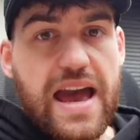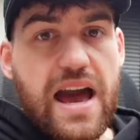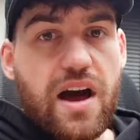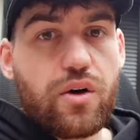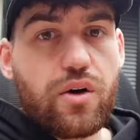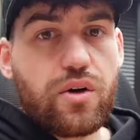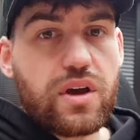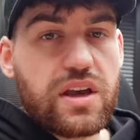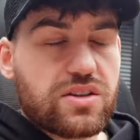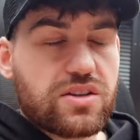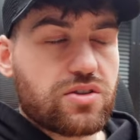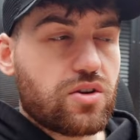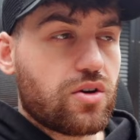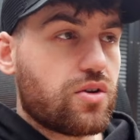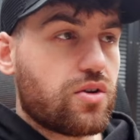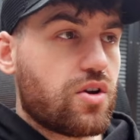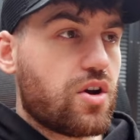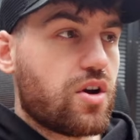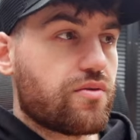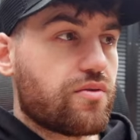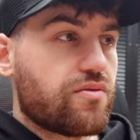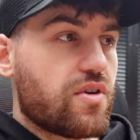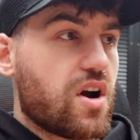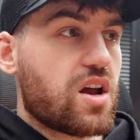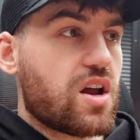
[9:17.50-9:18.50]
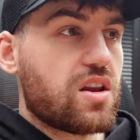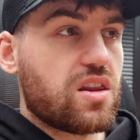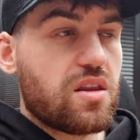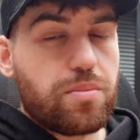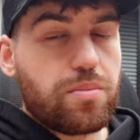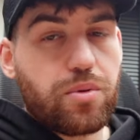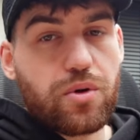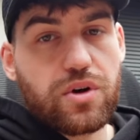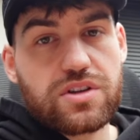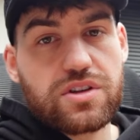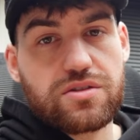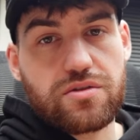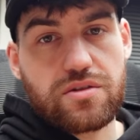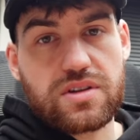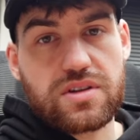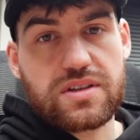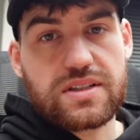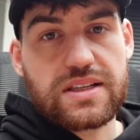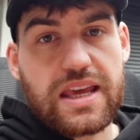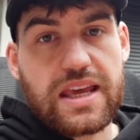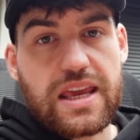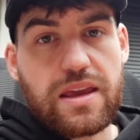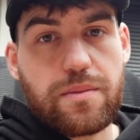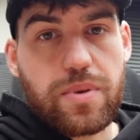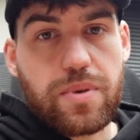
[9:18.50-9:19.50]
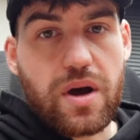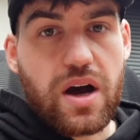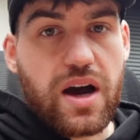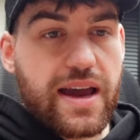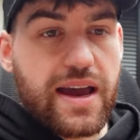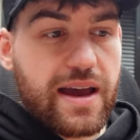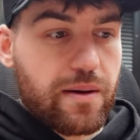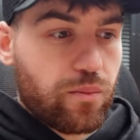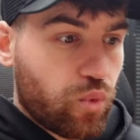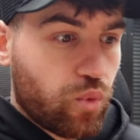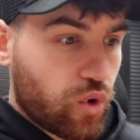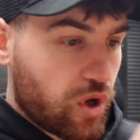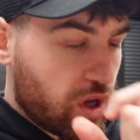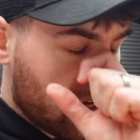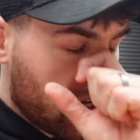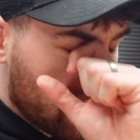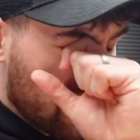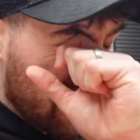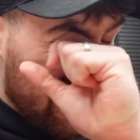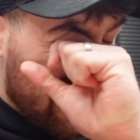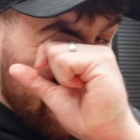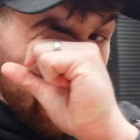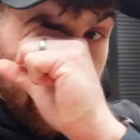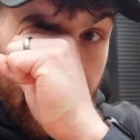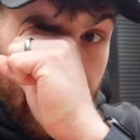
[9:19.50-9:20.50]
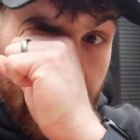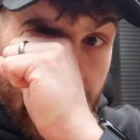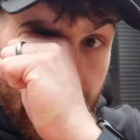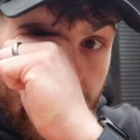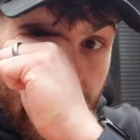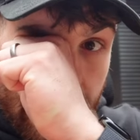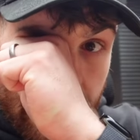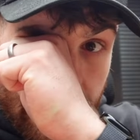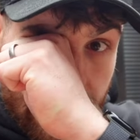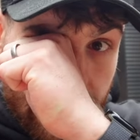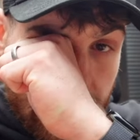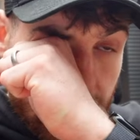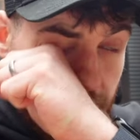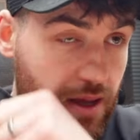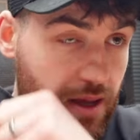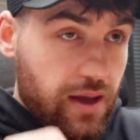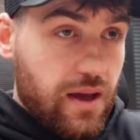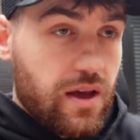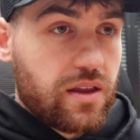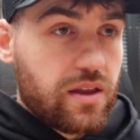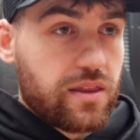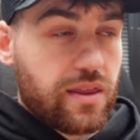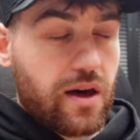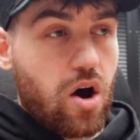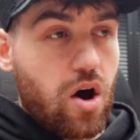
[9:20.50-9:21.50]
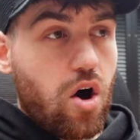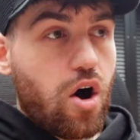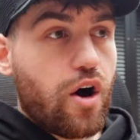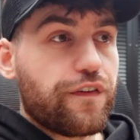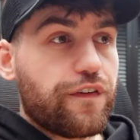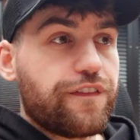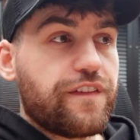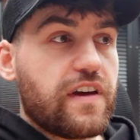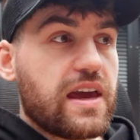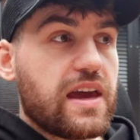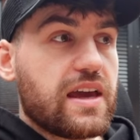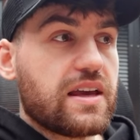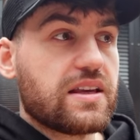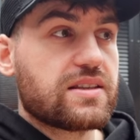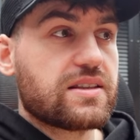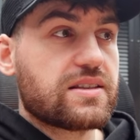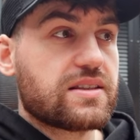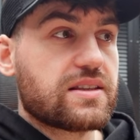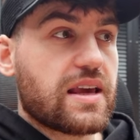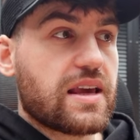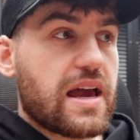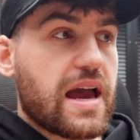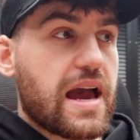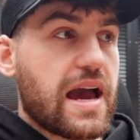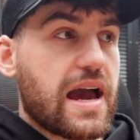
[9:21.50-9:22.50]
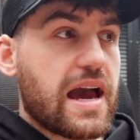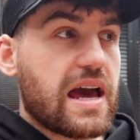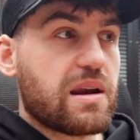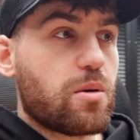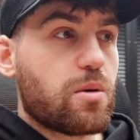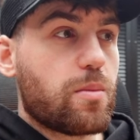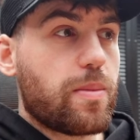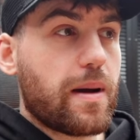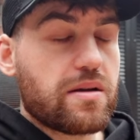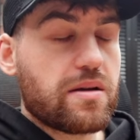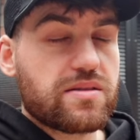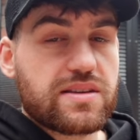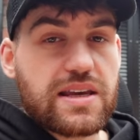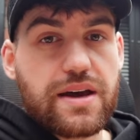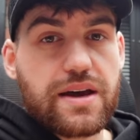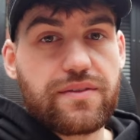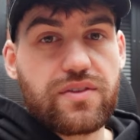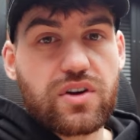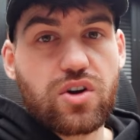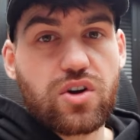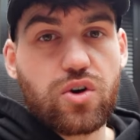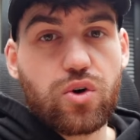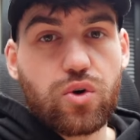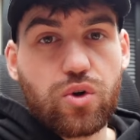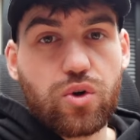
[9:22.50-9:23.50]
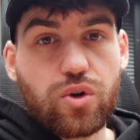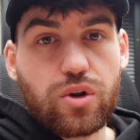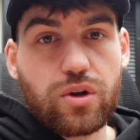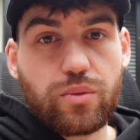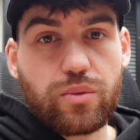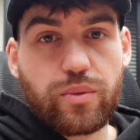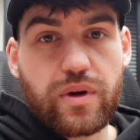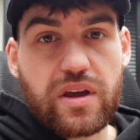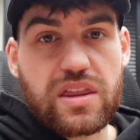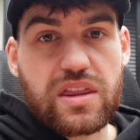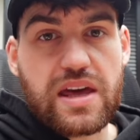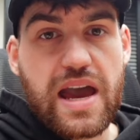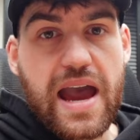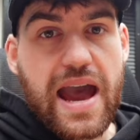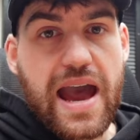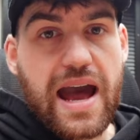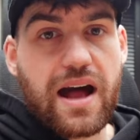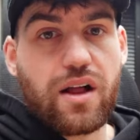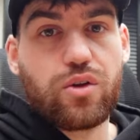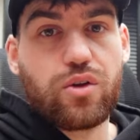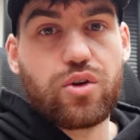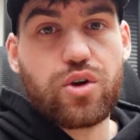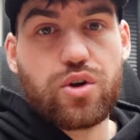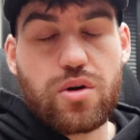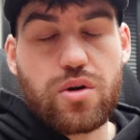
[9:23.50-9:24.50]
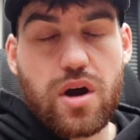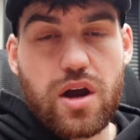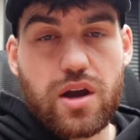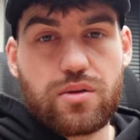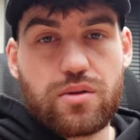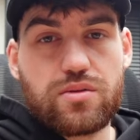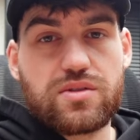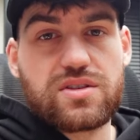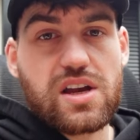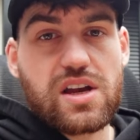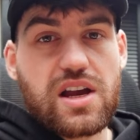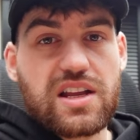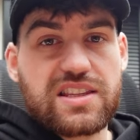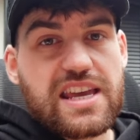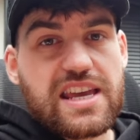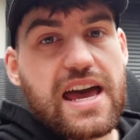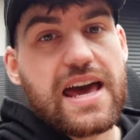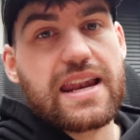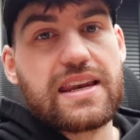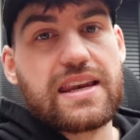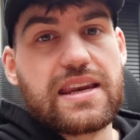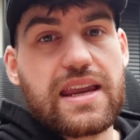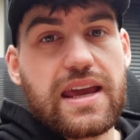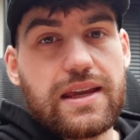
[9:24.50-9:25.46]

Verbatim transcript: Elle is on her run, the boys are asleep. I am working in the office, and I'm about to have a call with Al, who owns our talent